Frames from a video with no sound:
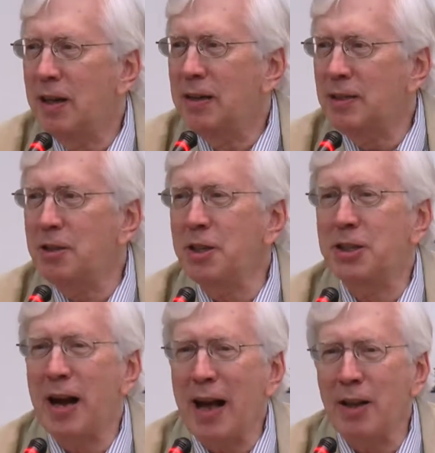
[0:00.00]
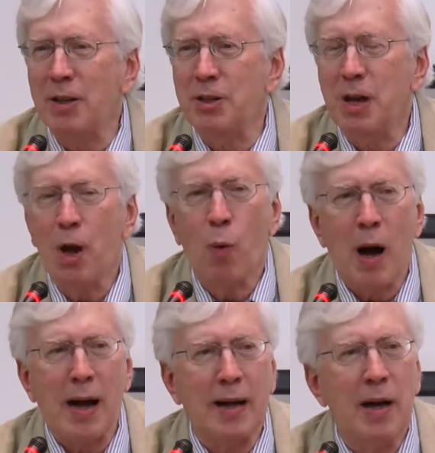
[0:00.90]
Such a challenge.
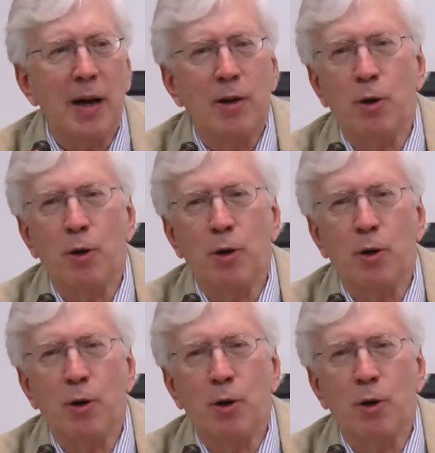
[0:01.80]
Why?